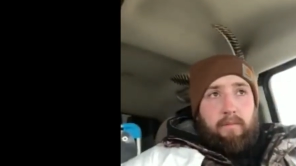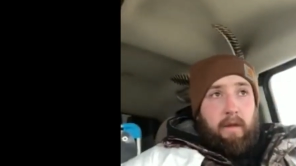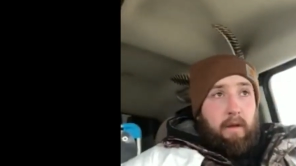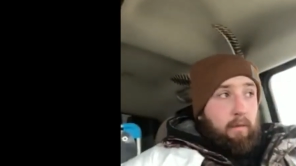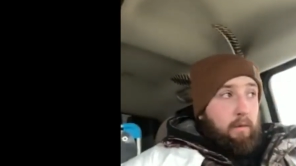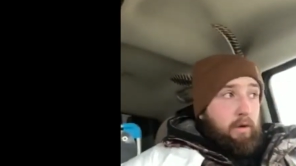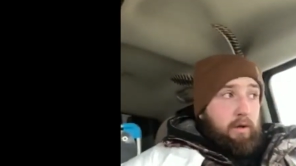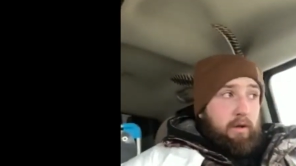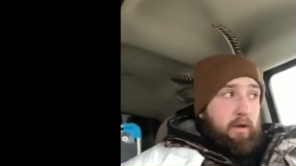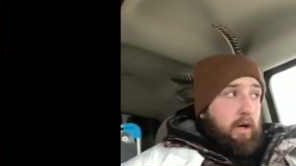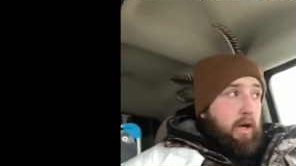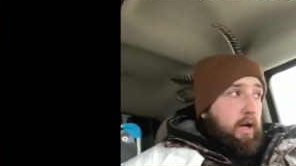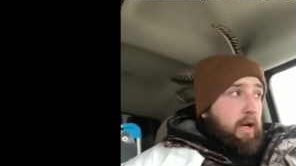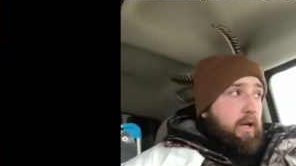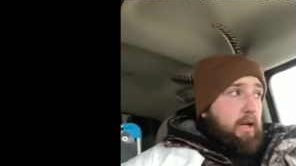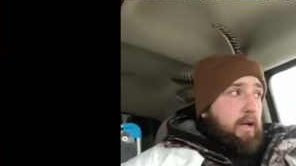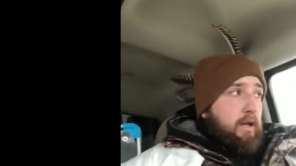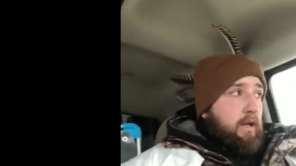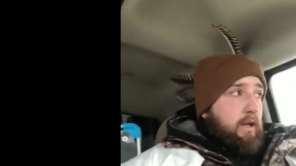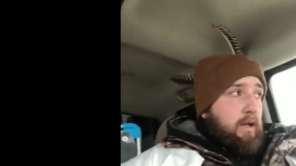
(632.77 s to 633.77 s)
they work great,
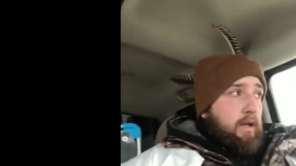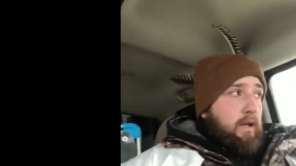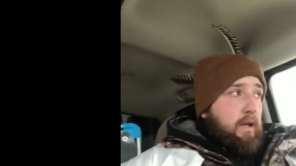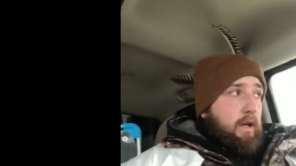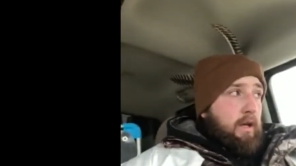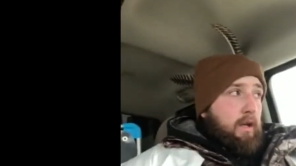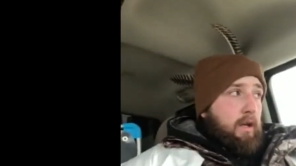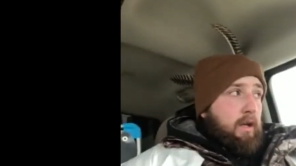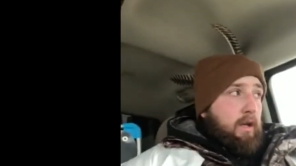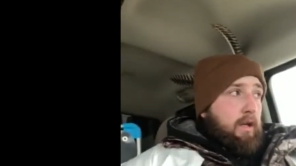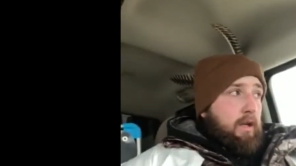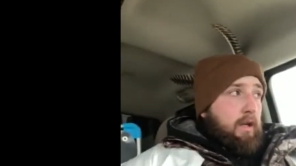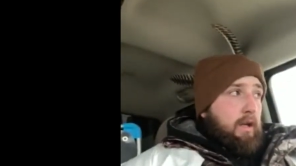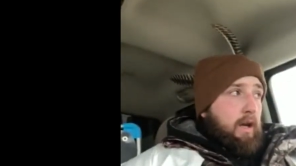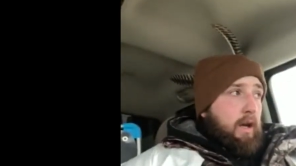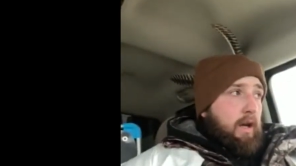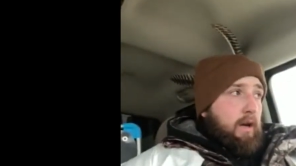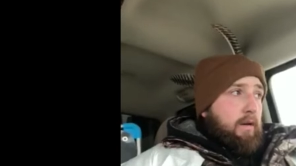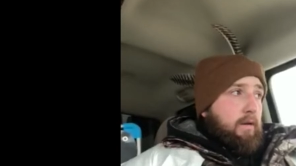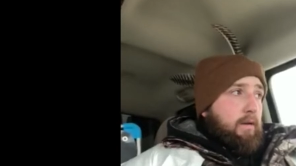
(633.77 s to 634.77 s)
and
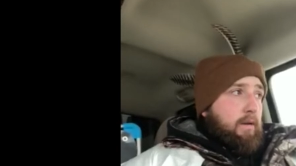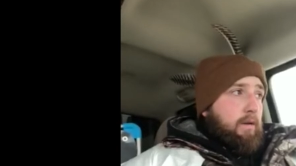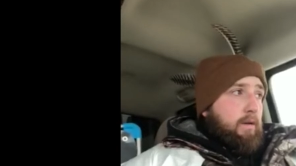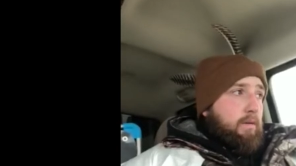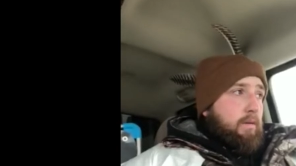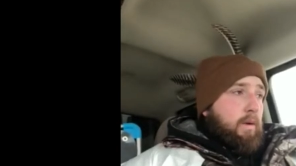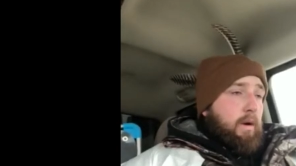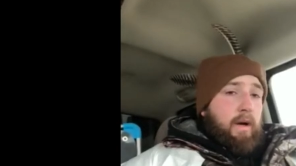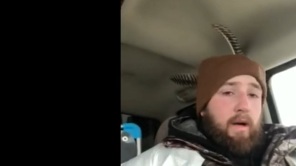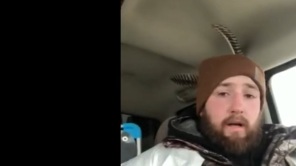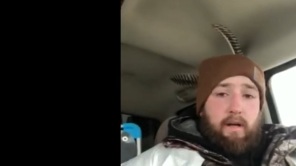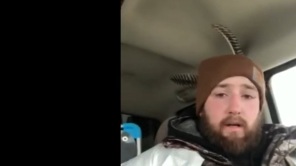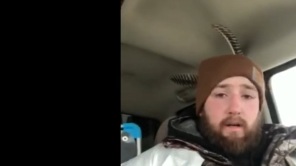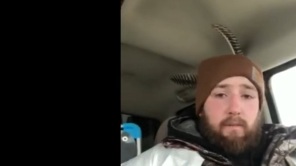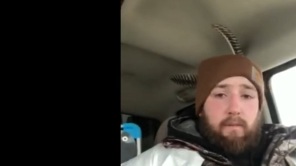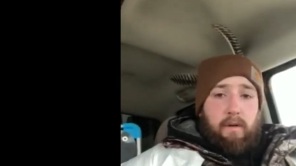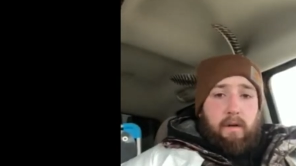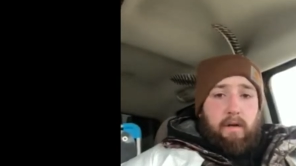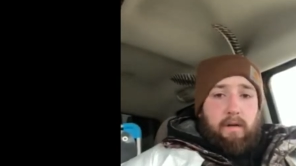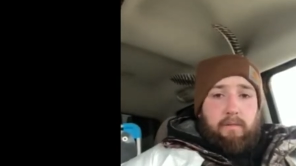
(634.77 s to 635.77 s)
I don't know why I
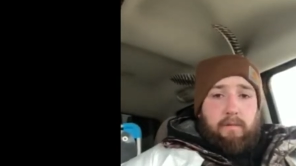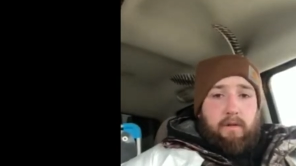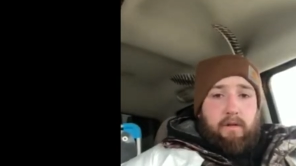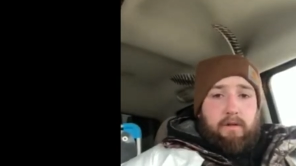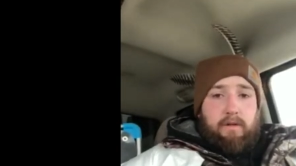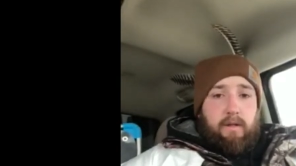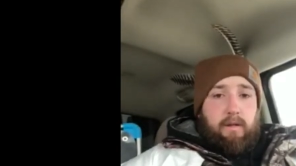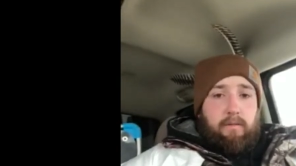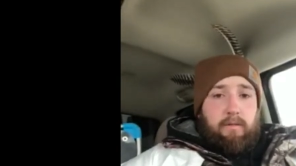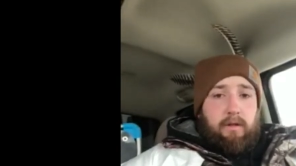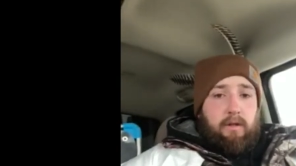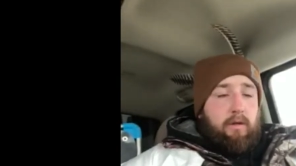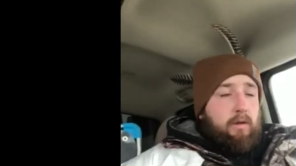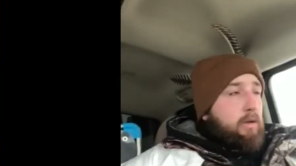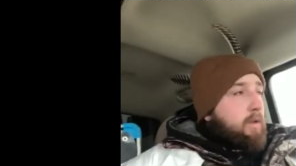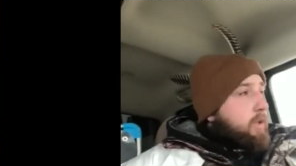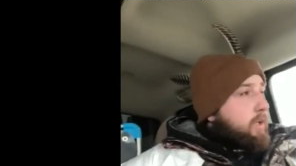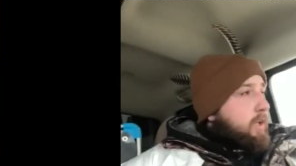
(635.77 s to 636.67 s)
didn't buy them a long time ago.